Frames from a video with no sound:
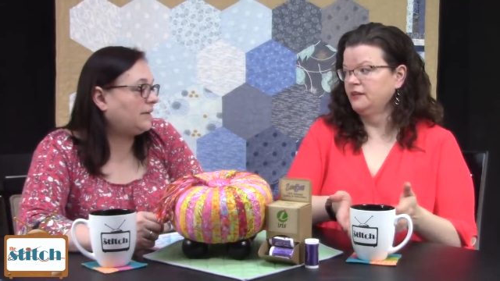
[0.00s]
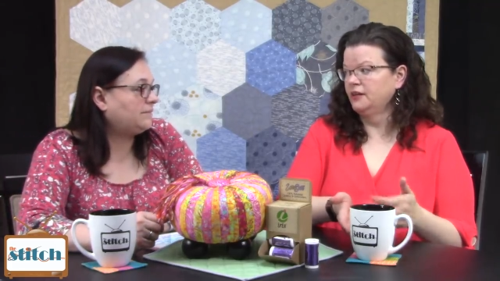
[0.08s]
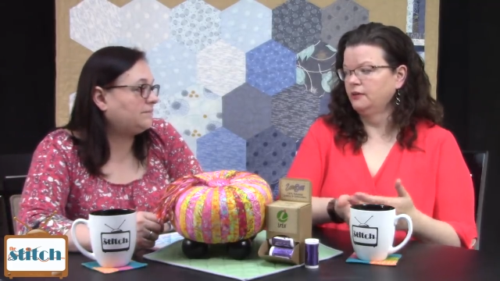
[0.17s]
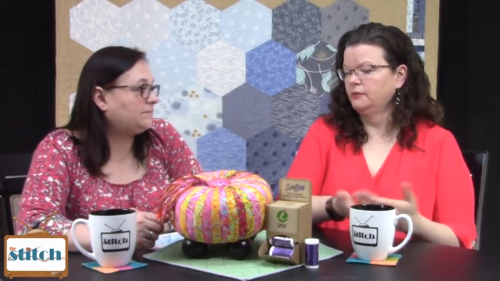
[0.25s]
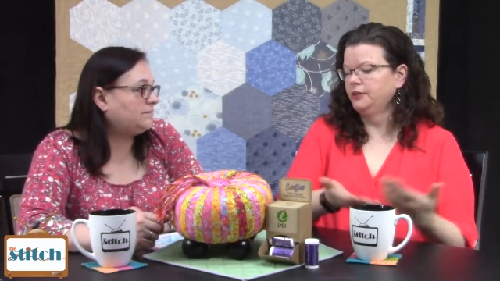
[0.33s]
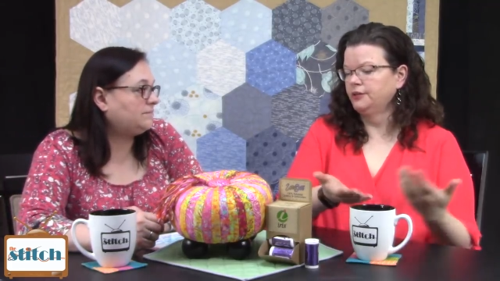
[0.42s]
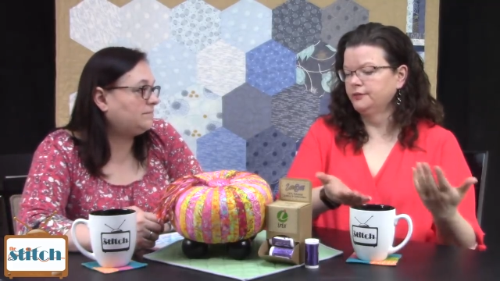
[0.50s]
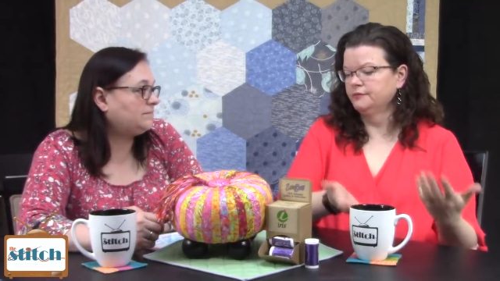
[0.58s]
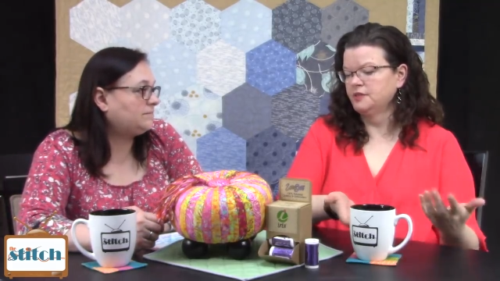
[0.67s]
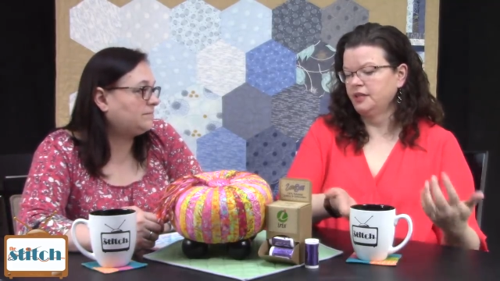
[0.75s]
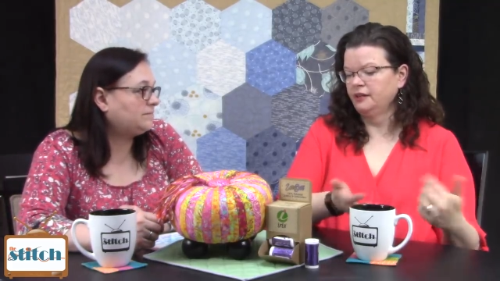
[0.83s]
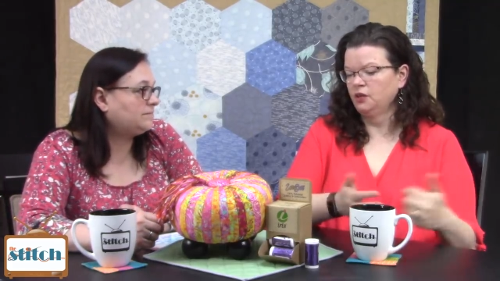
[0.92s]
Speaker 1: you know when you're
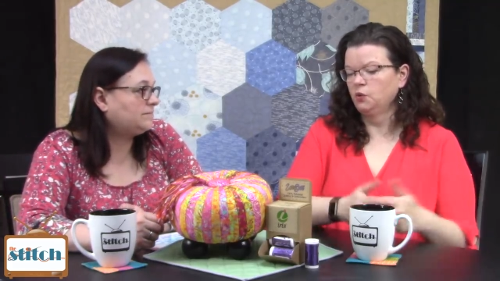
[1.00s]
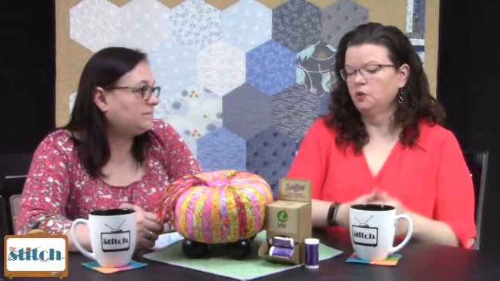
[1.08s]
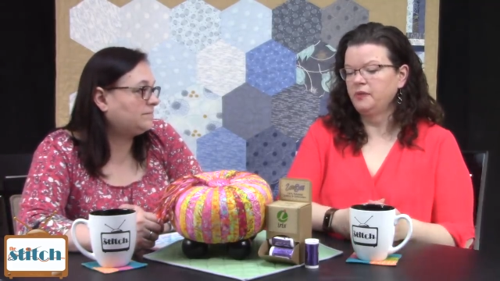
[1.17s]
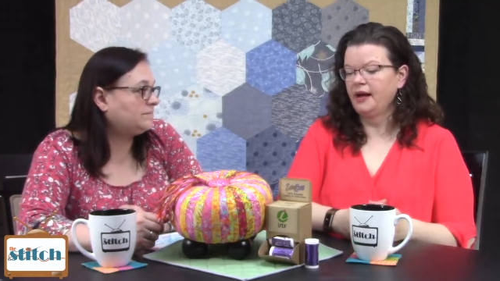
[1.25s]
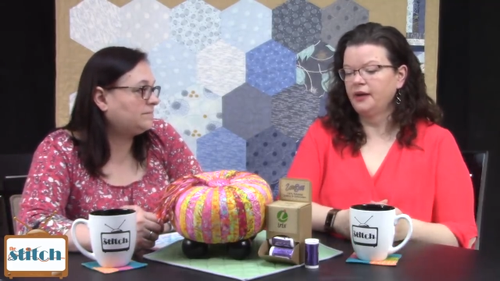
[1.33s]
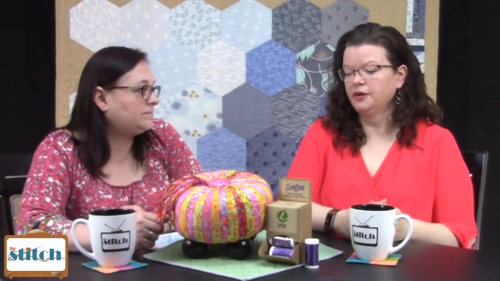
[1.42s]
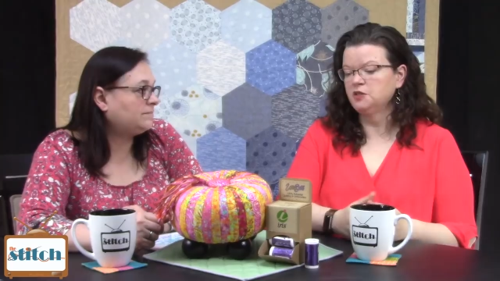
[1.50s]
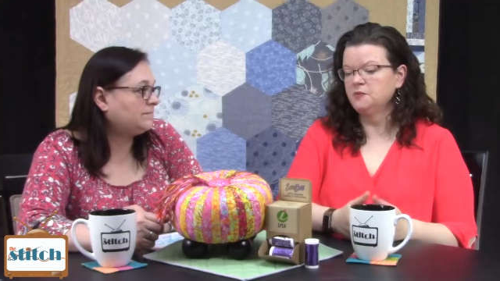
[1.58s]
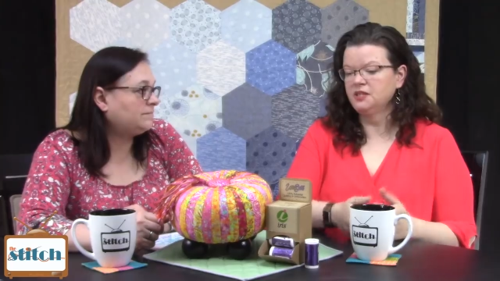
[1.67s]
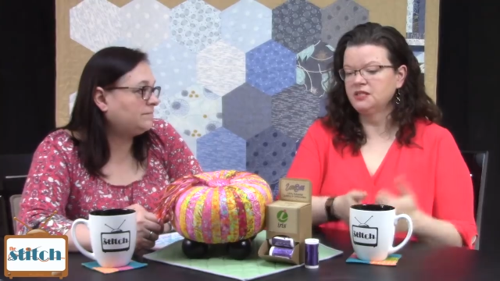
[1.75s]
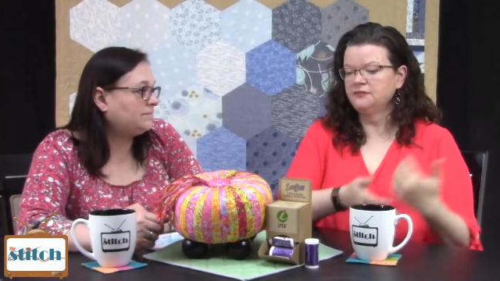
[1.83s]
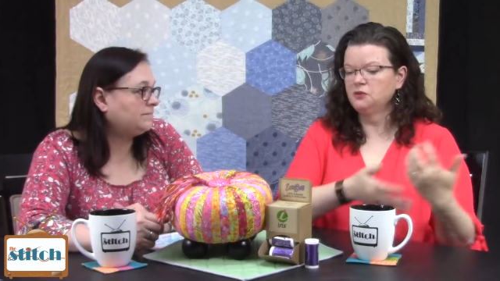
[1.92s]
selling quilt patterns
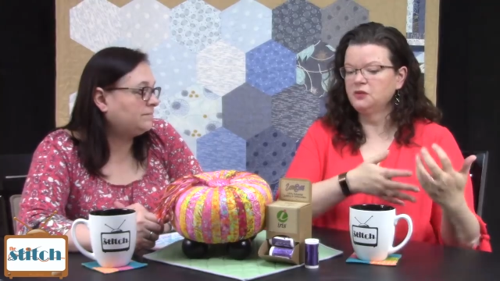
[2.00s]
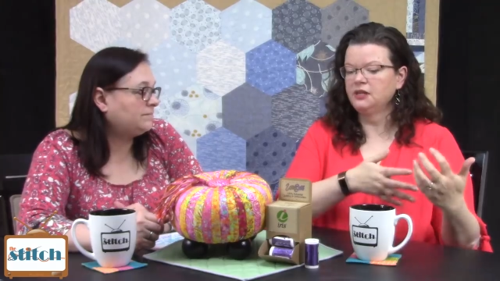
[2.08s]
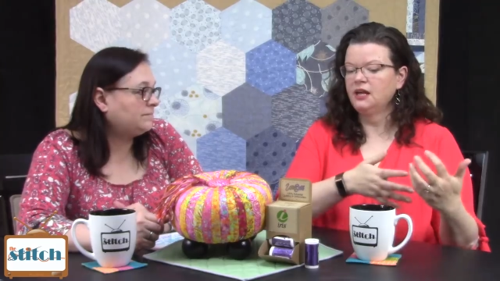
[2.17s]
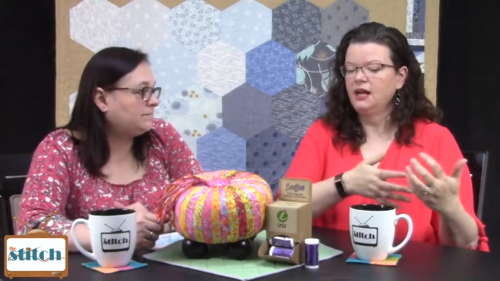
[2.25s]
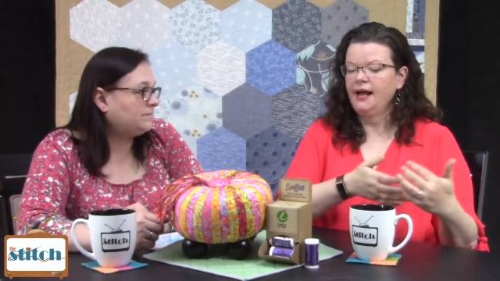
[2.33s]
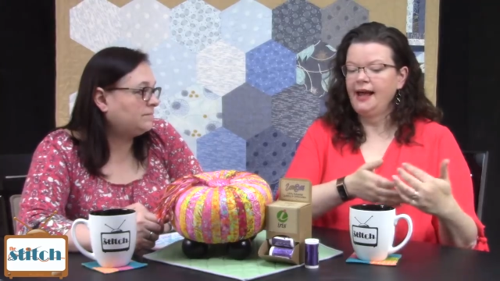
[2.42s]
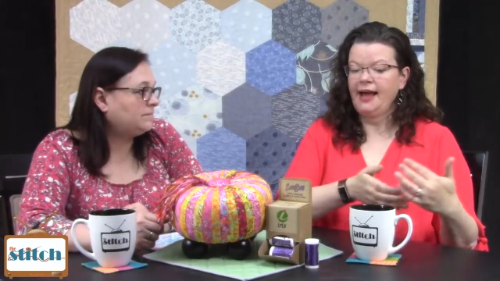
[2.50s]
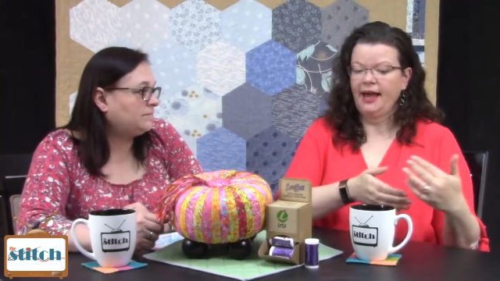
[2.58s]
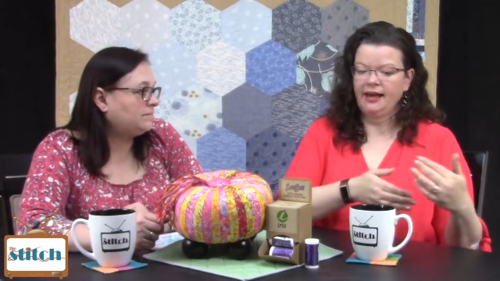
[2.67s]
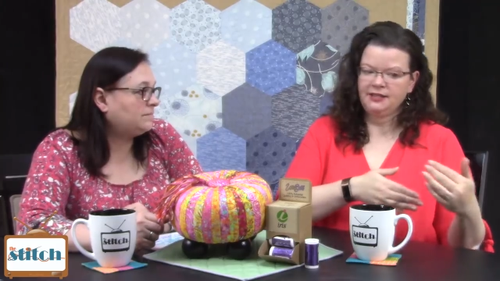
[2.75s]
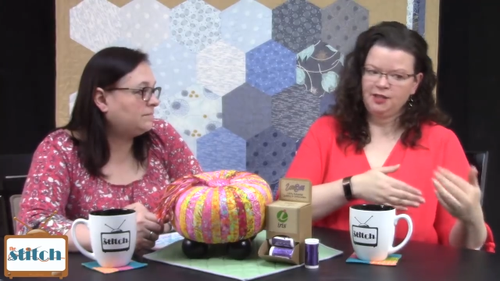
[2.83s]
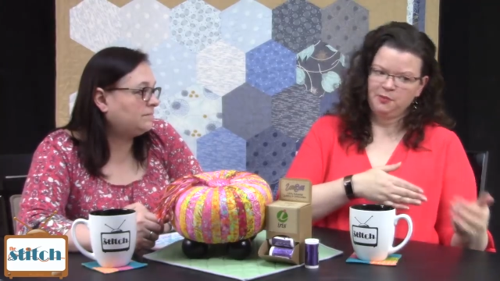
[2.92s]
because everyone
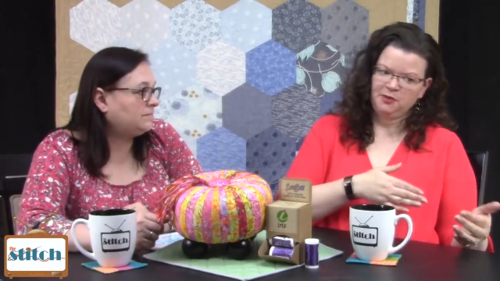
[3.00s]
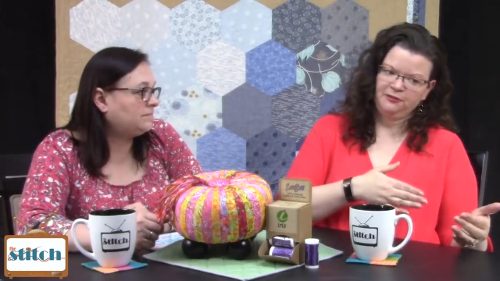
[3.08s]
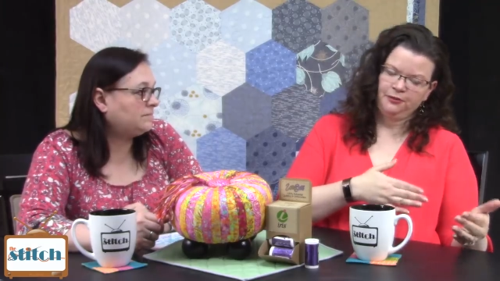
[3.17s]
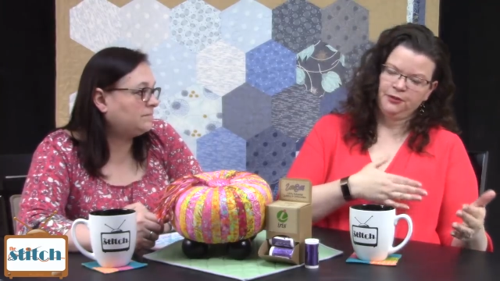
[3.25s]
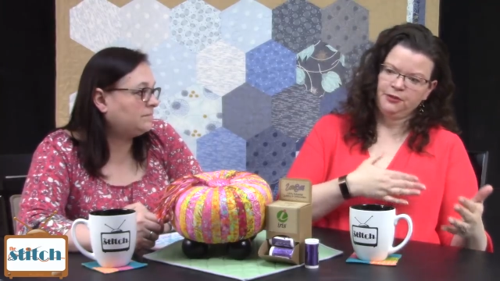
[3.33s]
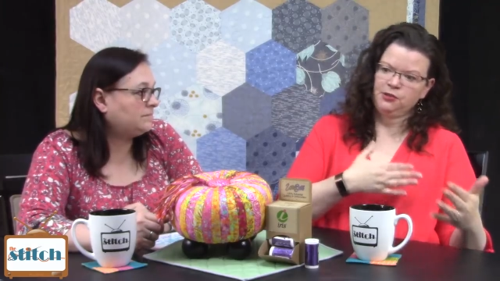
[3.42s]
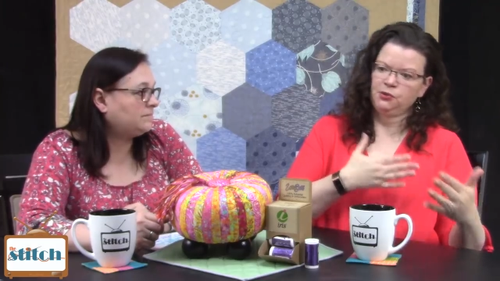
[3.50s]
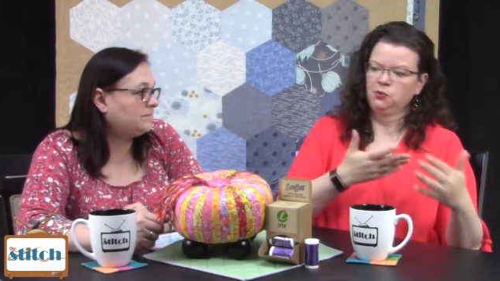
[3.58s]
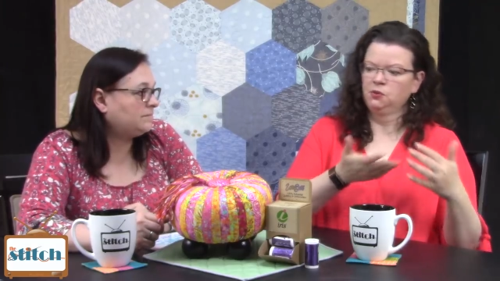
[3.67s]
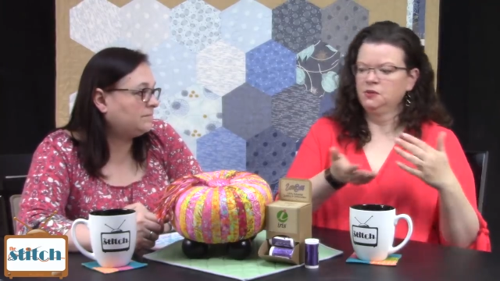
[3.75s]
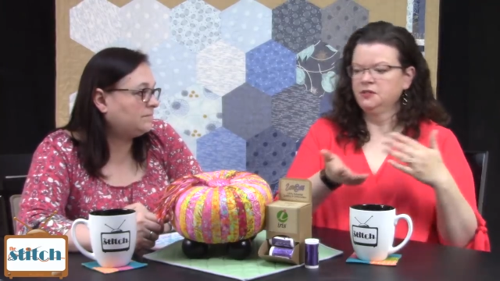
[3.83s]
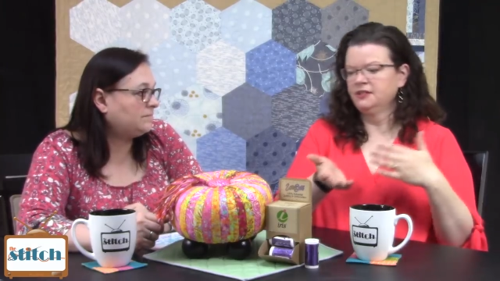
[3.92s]
has their preferred
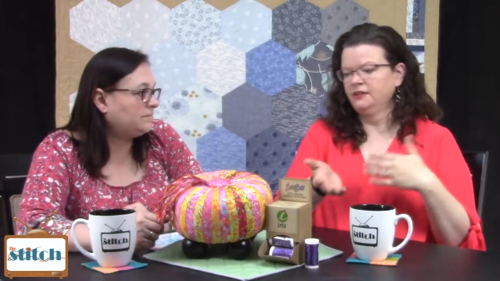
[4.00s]
tools,